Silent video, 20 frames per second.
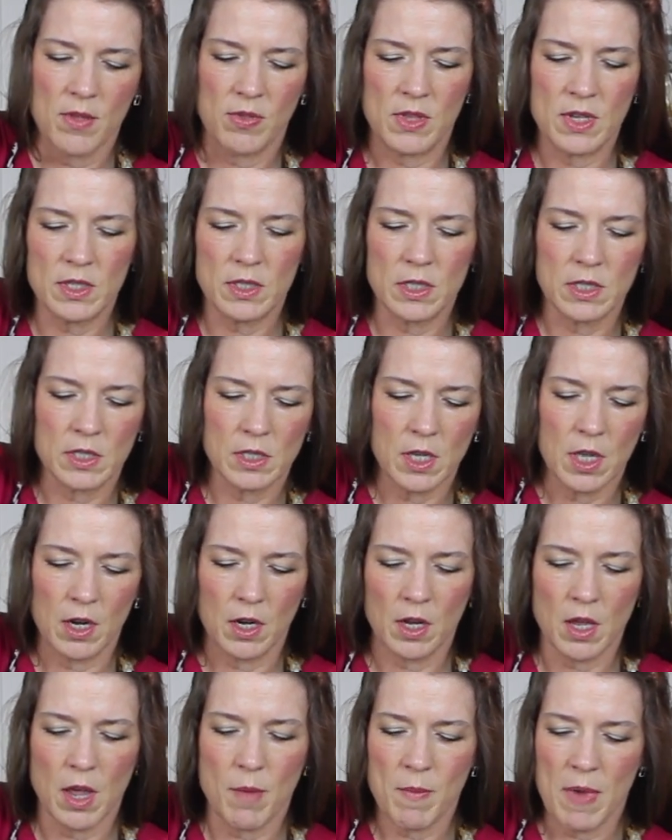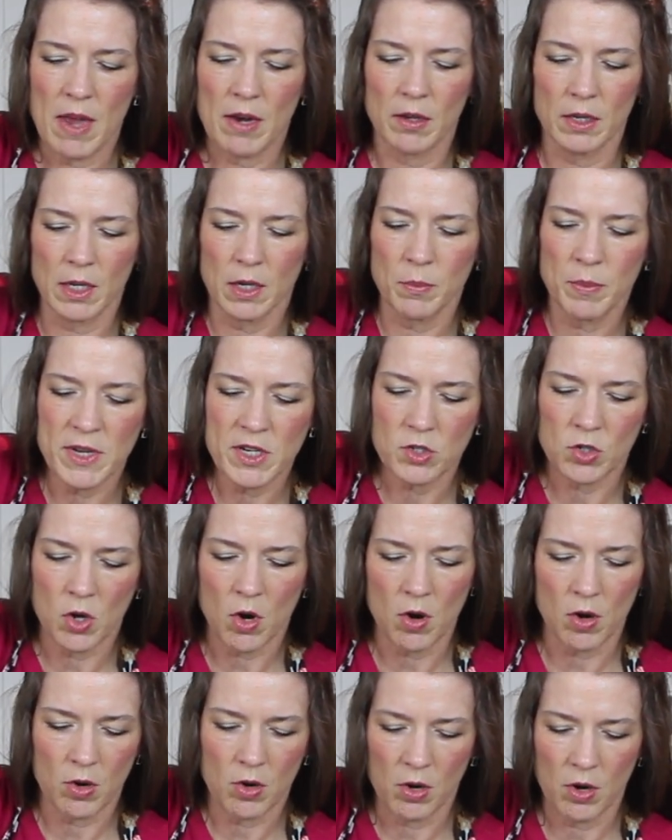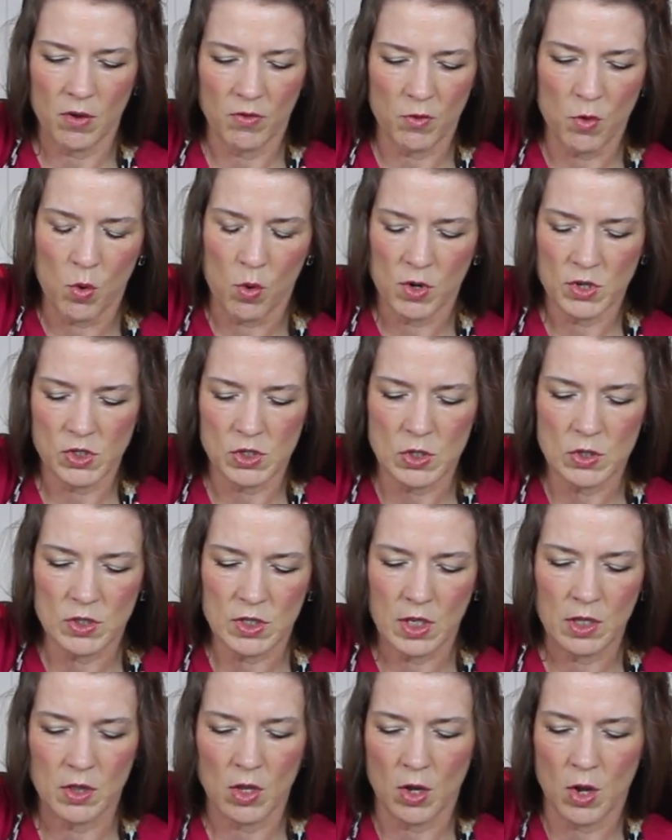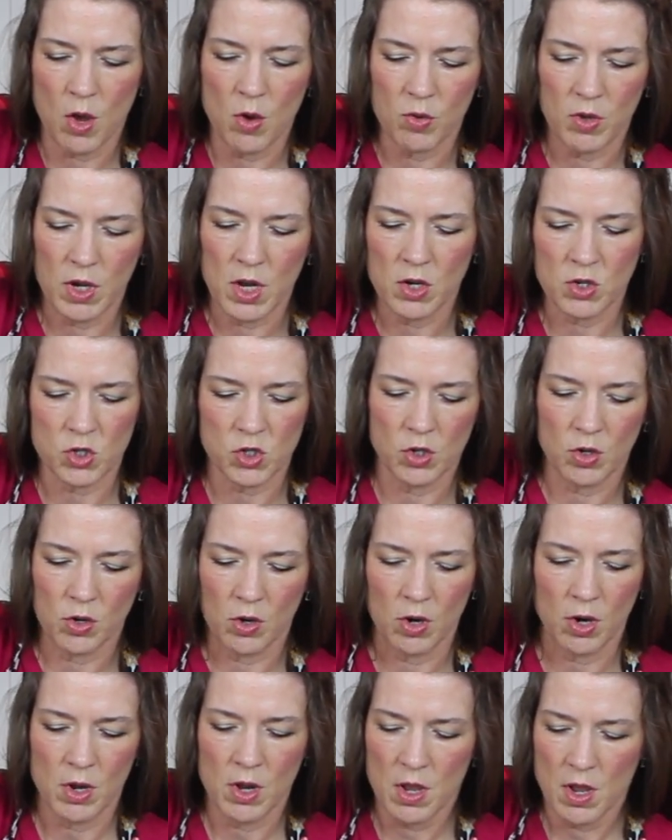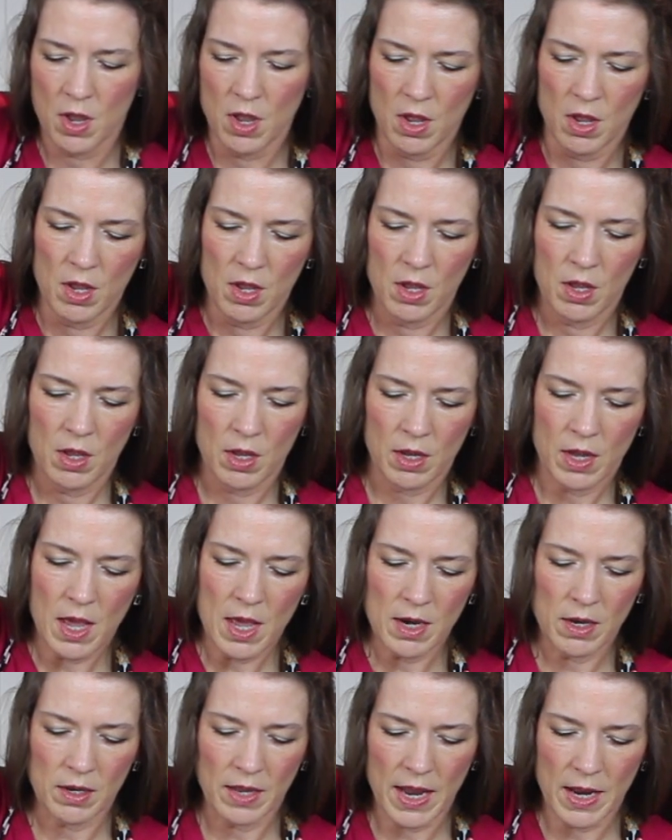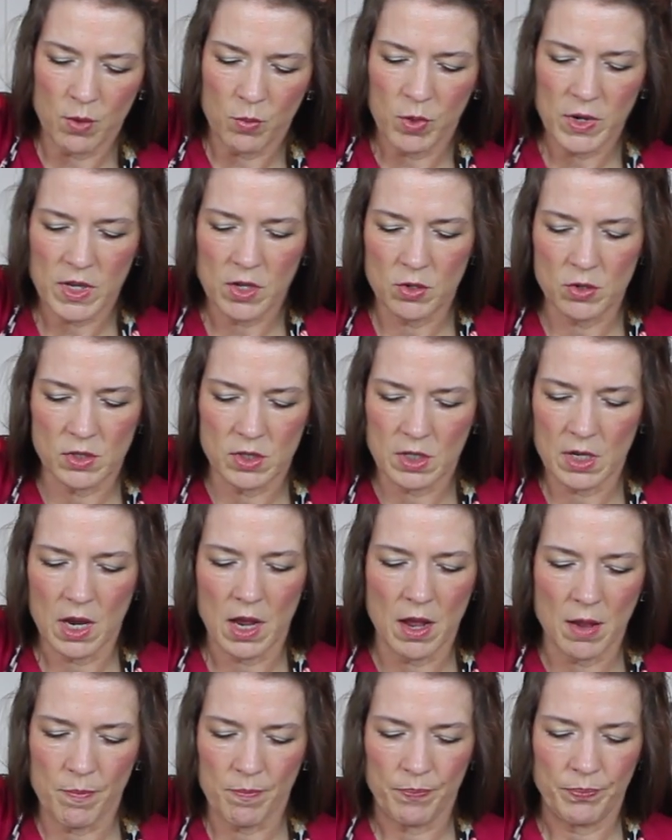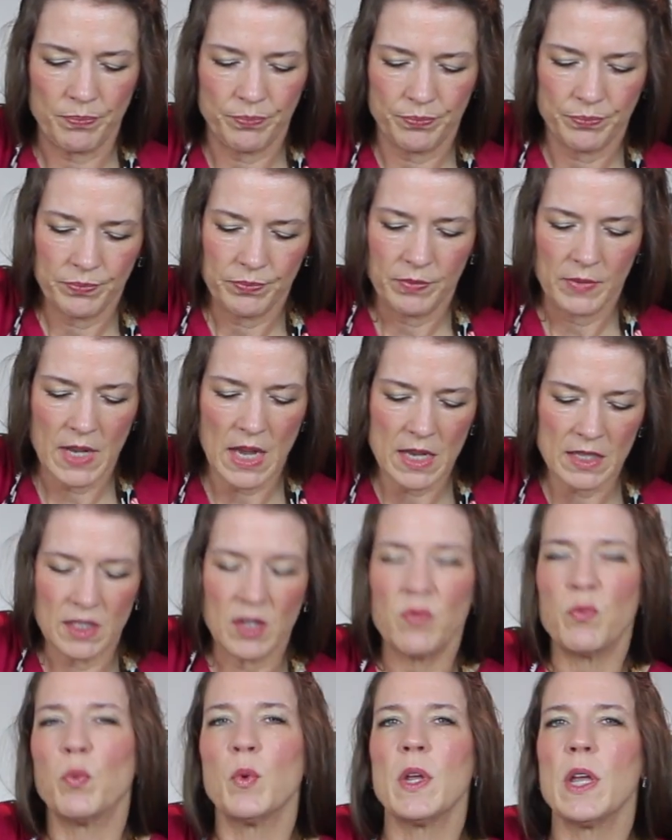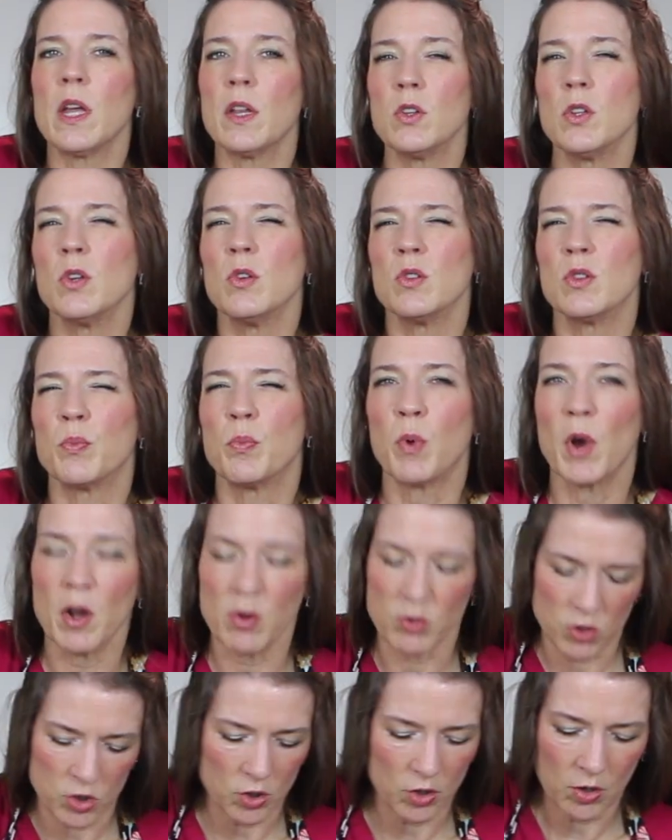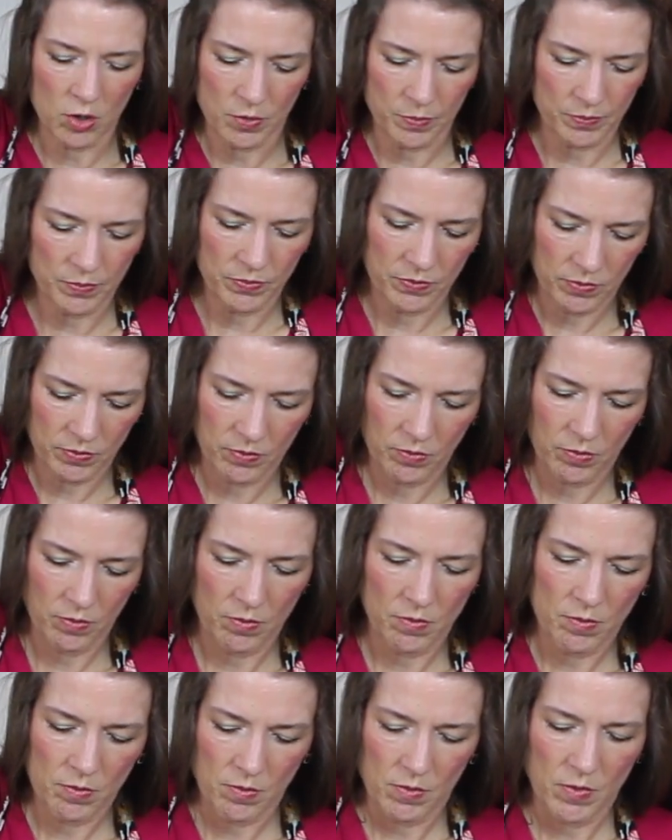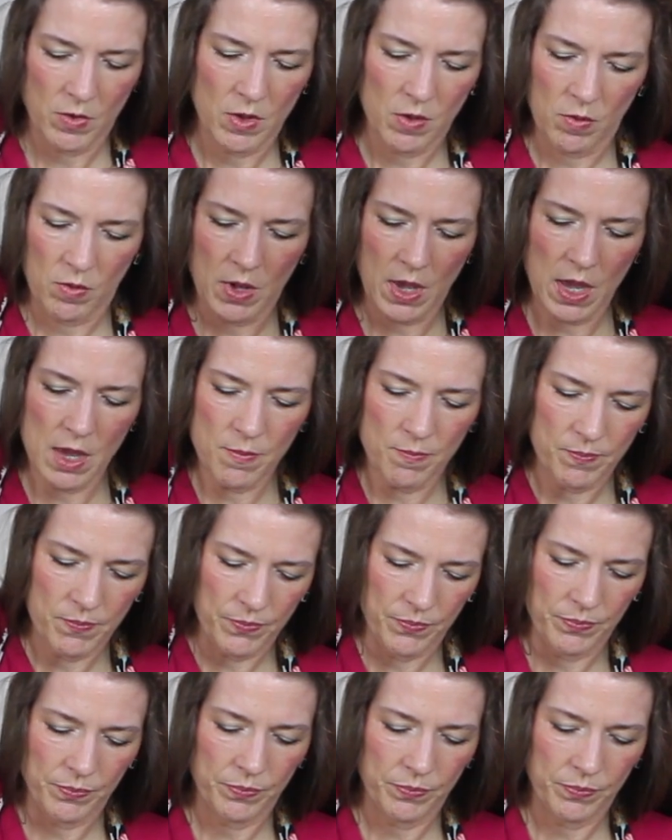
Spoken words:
This is gonna come out a little bit darker, of course, using the coconut sugar, kind of like we used, as if we had used brown sugar, okay?